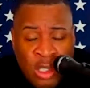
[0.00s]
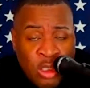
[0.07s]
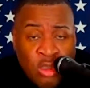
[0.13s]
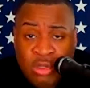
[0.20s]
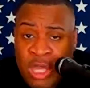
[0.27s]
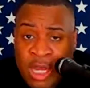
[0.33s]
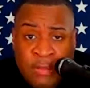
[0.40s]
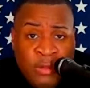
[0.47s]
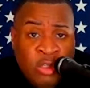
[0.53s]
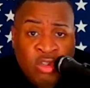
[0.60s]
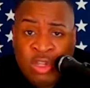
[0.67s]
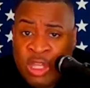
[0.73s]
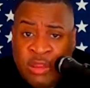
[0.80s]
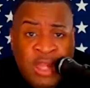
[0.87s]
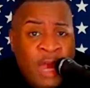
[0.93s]

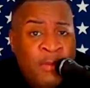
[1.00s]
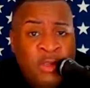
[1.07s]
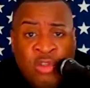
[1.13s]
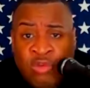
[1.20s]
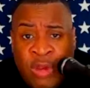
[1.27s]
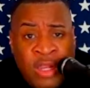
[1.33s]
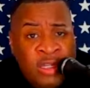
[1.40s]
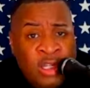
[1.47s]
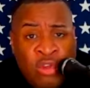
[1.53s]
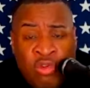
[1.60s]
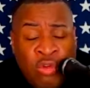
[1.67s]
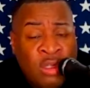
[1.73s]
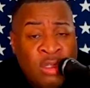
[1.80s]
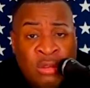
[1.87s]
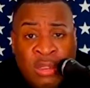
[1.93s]
it's gotta be great that
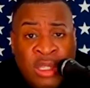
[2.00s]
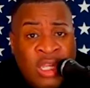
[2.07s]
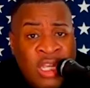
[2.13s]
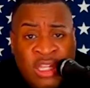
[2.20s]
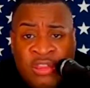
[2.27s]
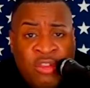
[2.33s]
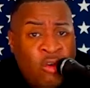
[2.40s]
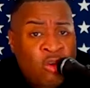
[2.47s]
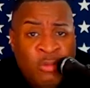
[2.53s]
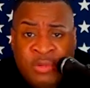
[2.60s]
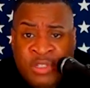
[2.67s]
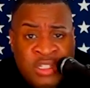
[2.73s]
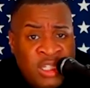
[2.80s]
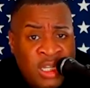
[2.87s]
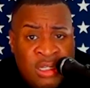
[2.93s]
you can hit
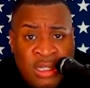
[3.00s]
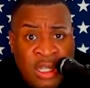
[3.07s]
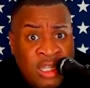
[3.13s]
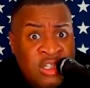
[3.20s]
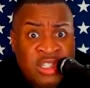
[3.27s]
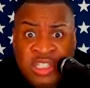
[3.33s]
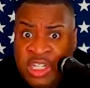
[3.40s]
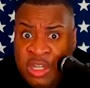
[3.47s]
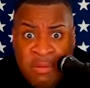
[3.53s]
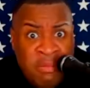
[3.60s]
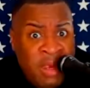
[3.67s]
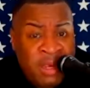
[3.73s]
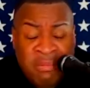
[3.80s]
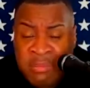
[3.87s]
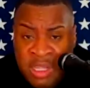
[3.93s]
30% and still
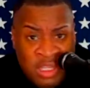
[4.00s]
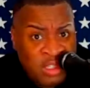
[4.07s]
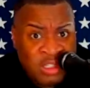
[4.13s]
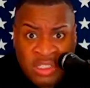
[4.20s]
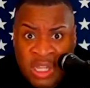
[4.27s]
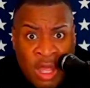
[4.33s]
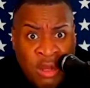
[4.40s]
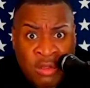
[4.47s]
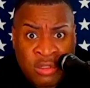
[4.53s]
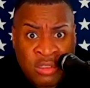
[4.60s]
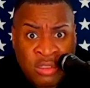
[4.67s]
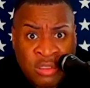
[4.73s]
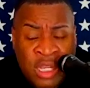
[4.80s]
make millions of dollars.